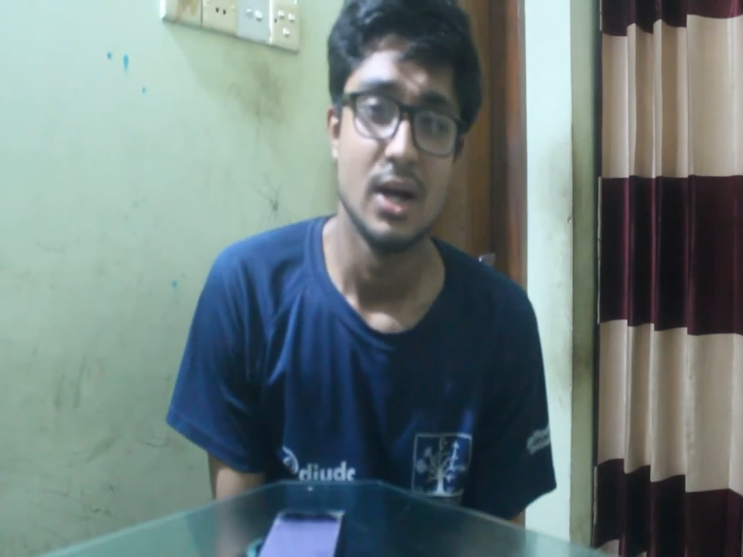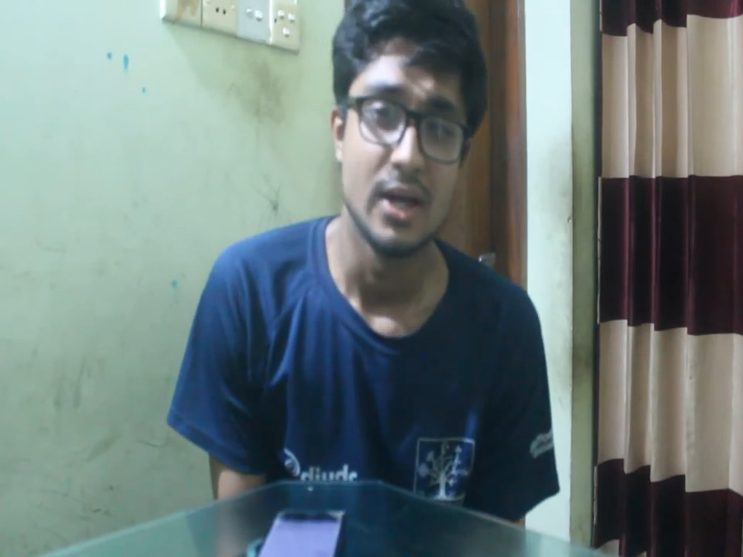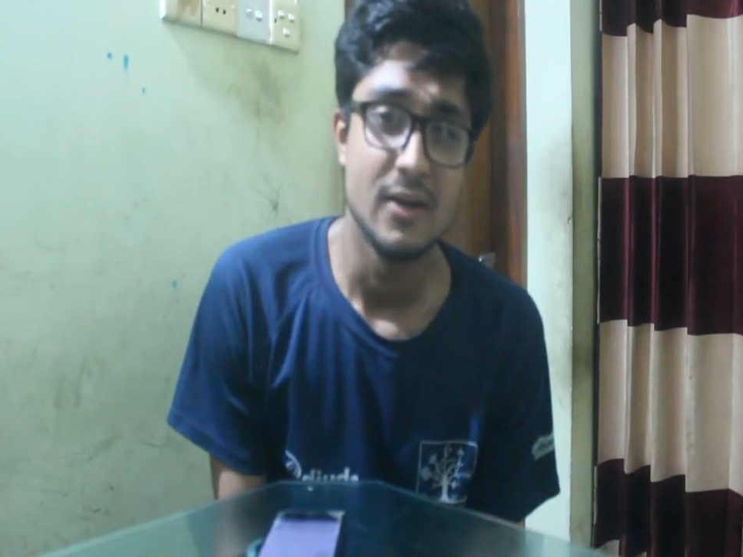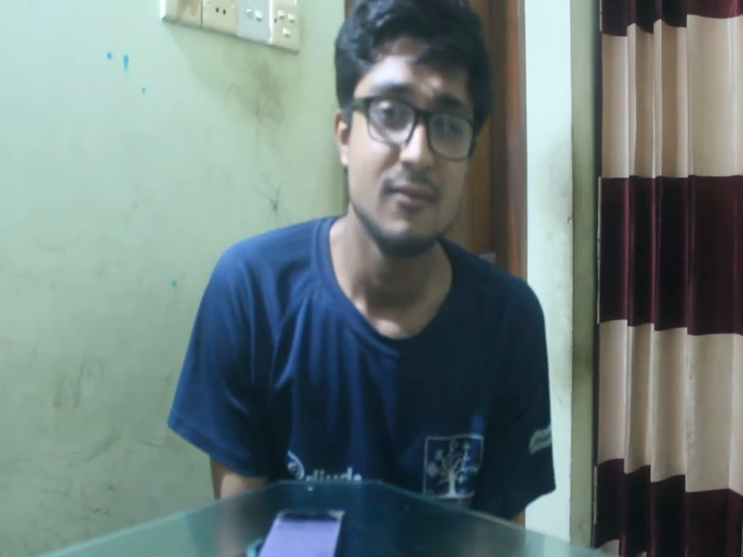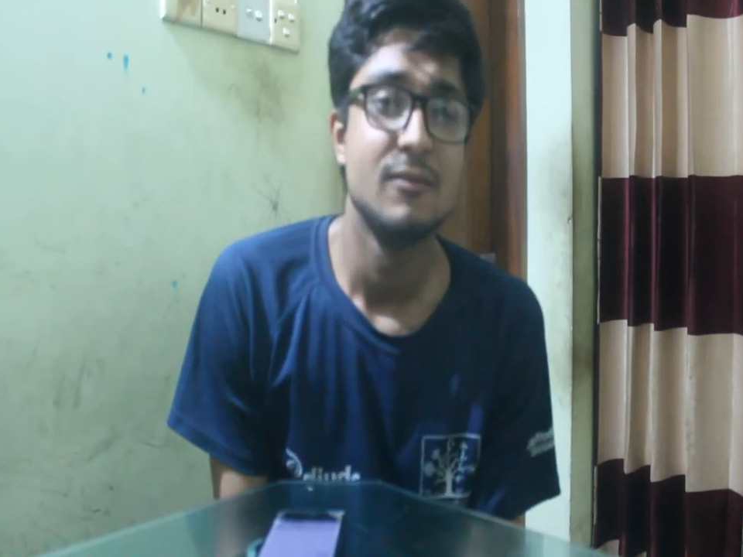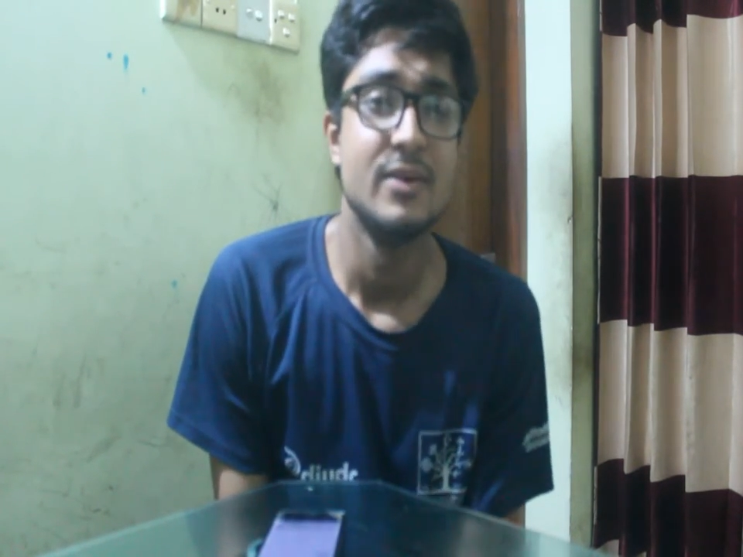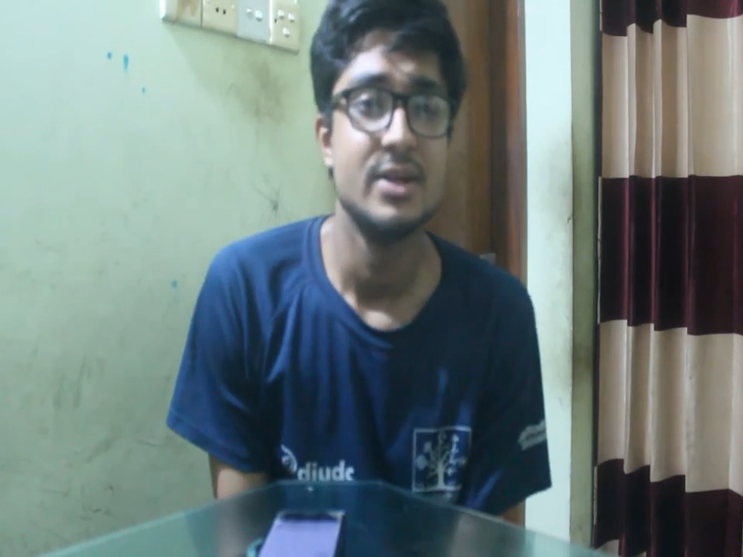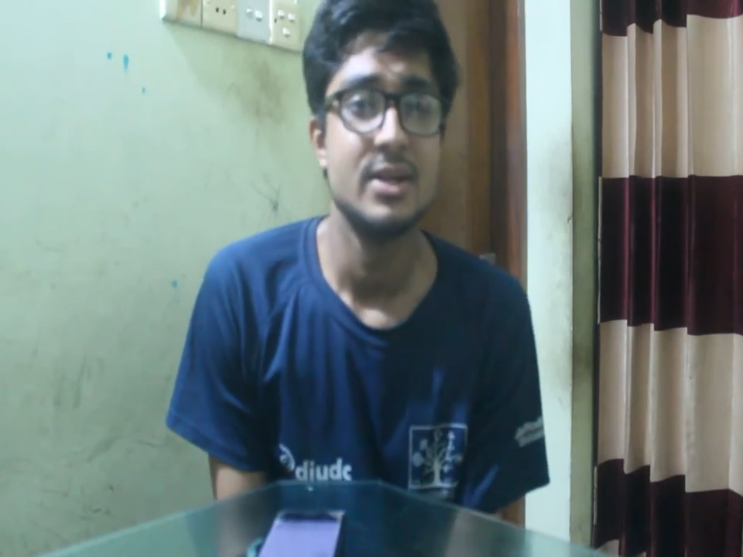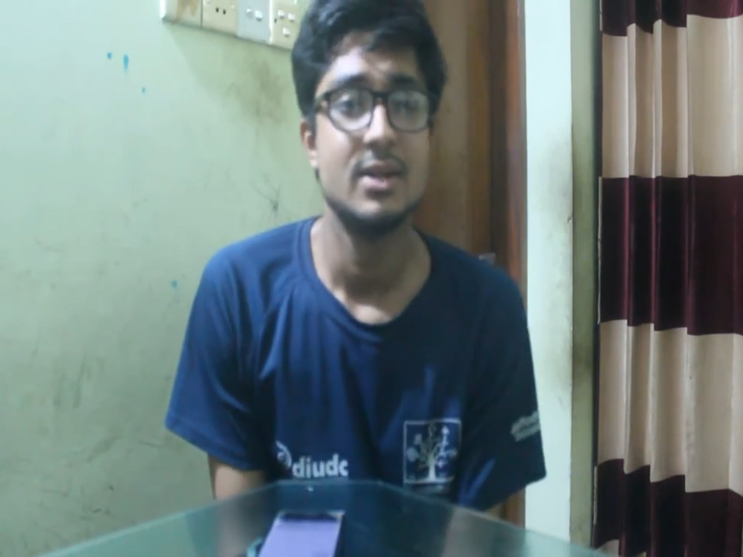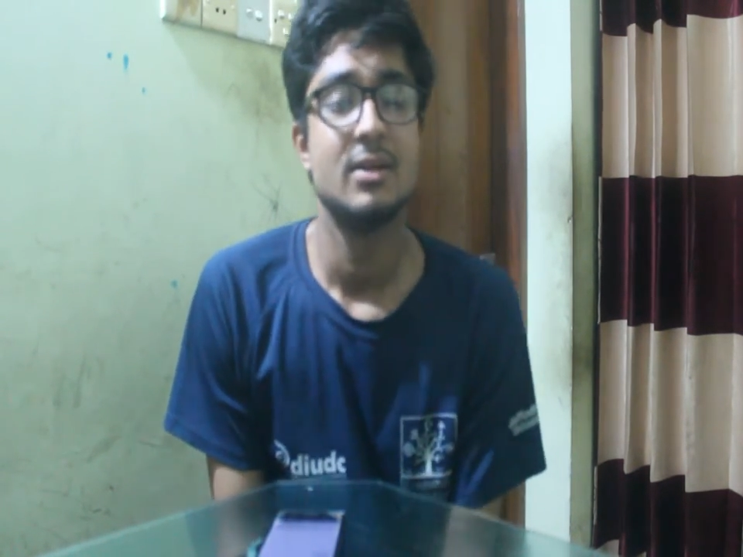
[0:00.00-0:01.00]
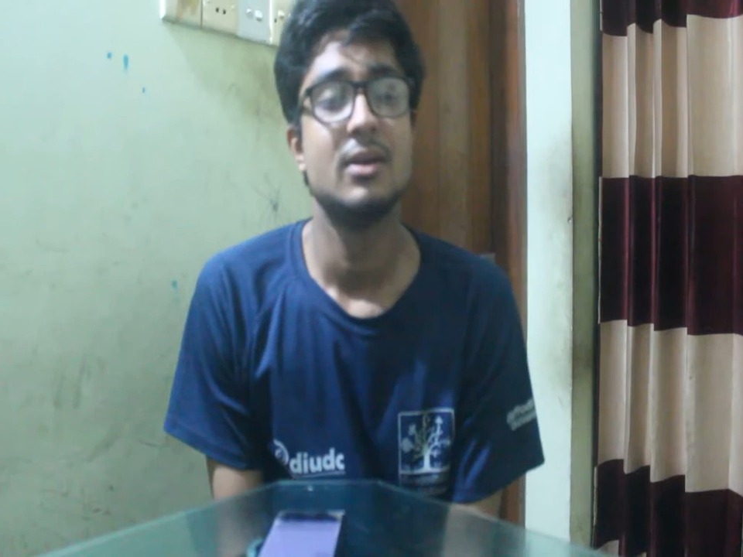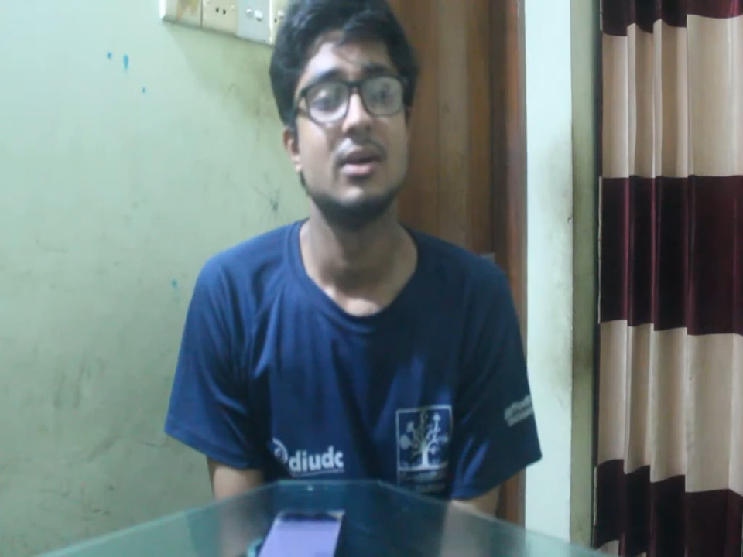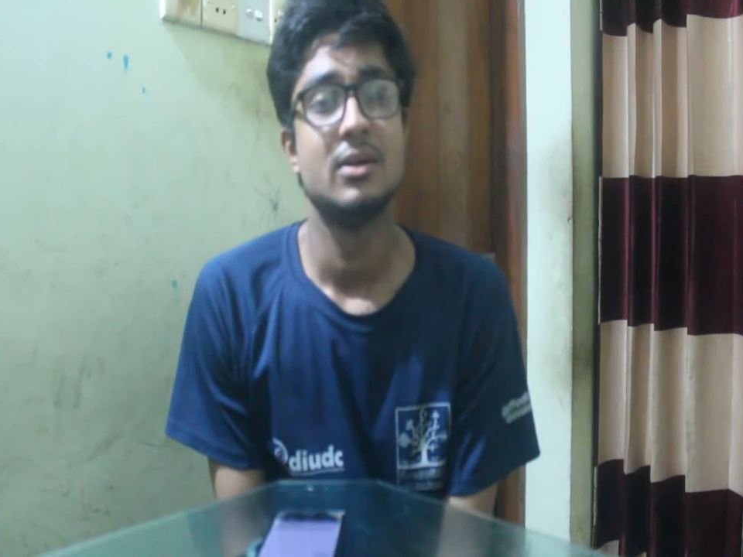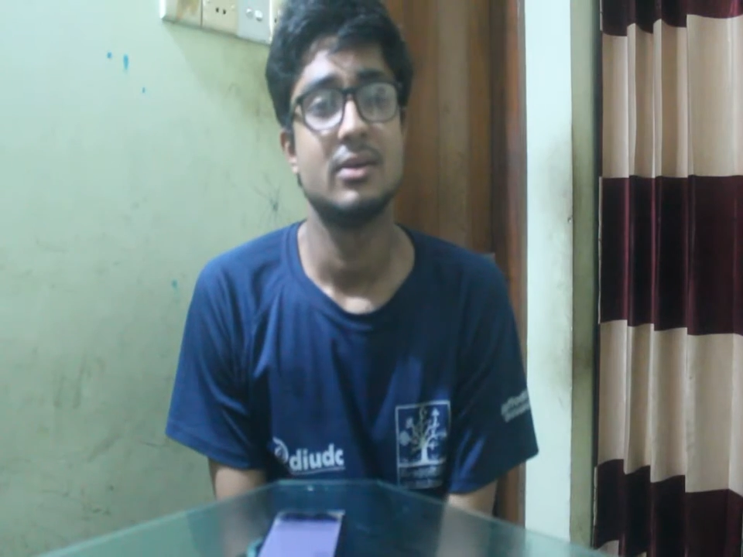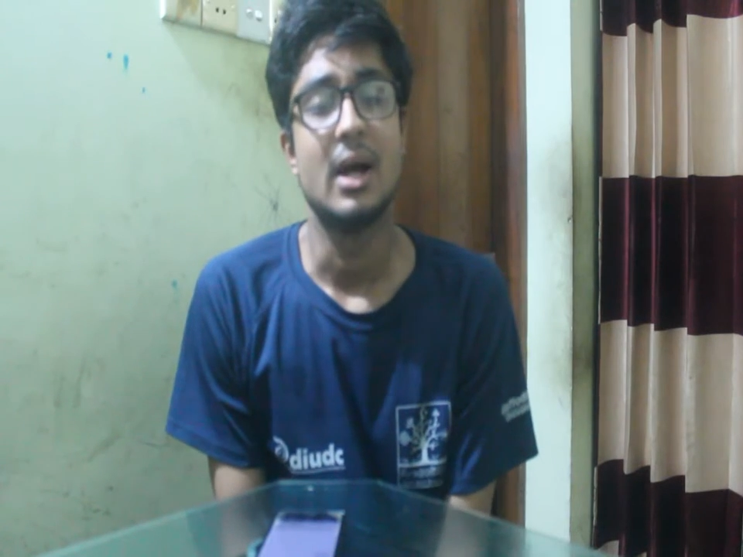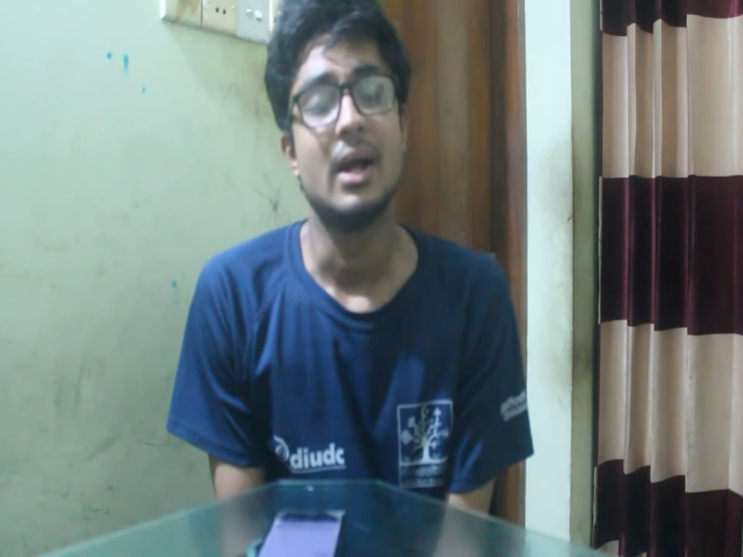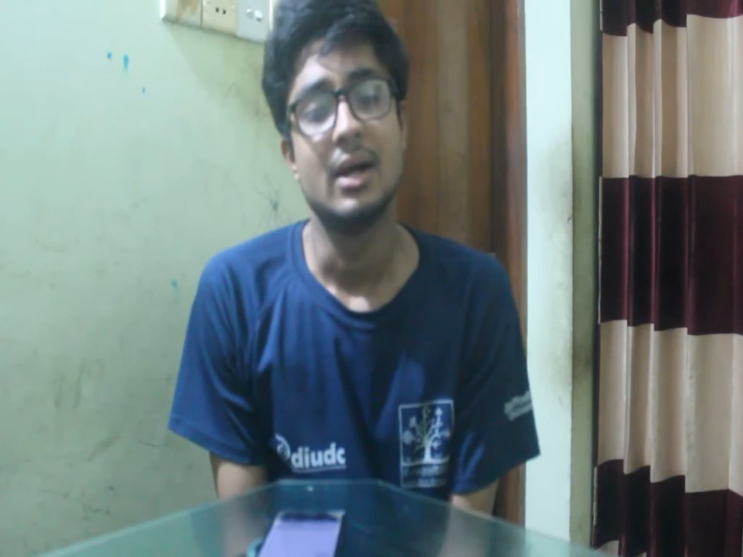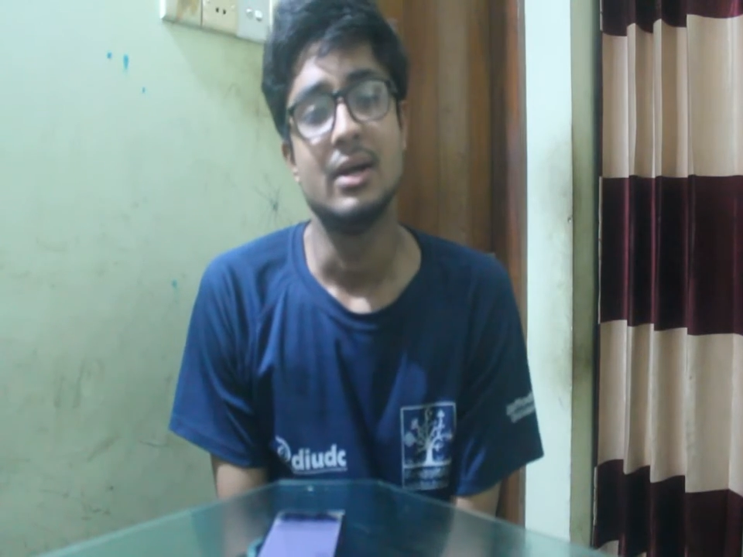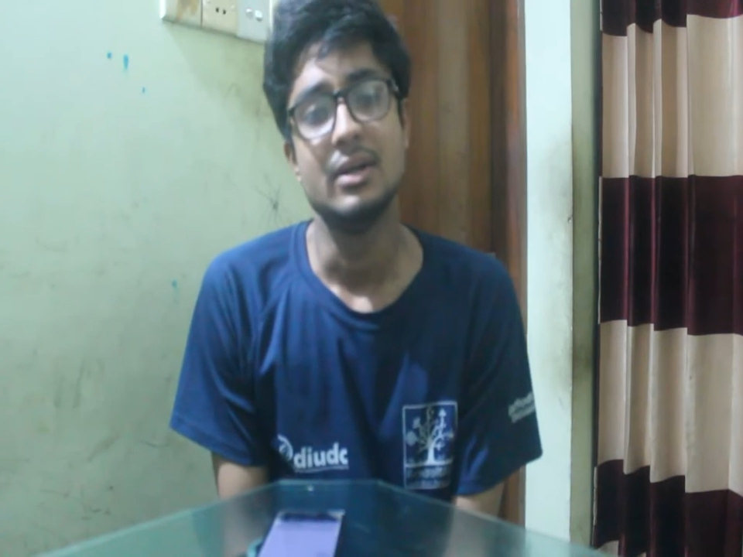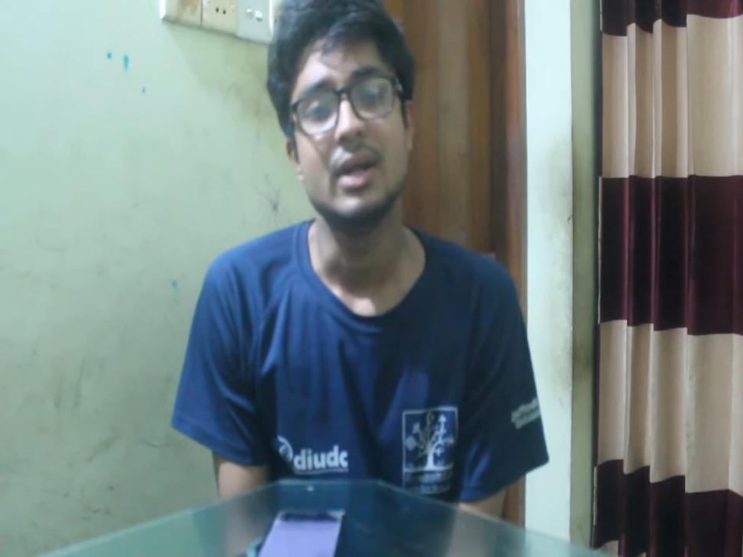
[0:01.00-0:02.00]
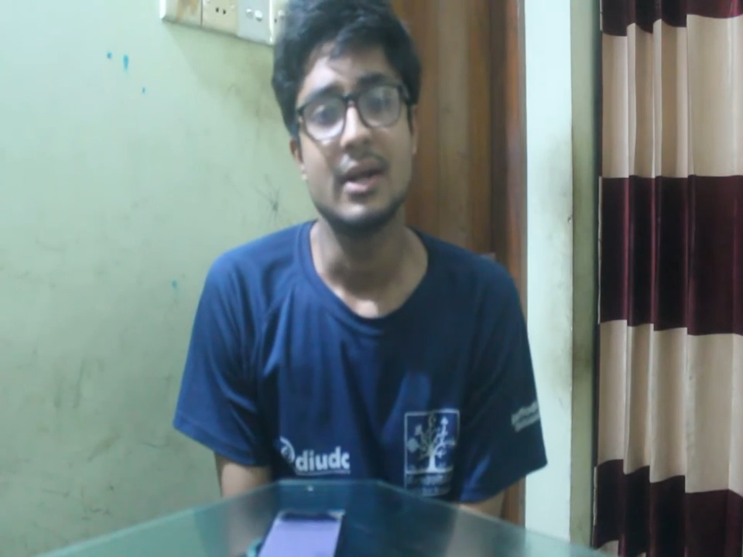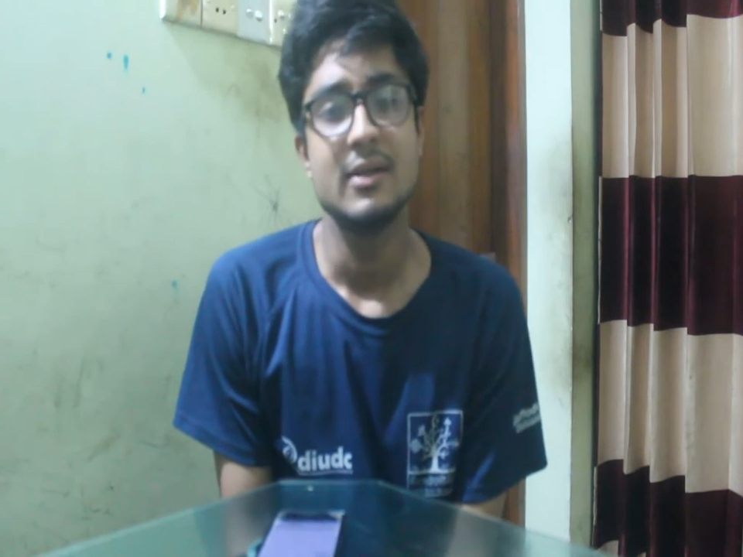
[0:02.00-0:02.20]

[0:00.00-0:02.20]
involvement in are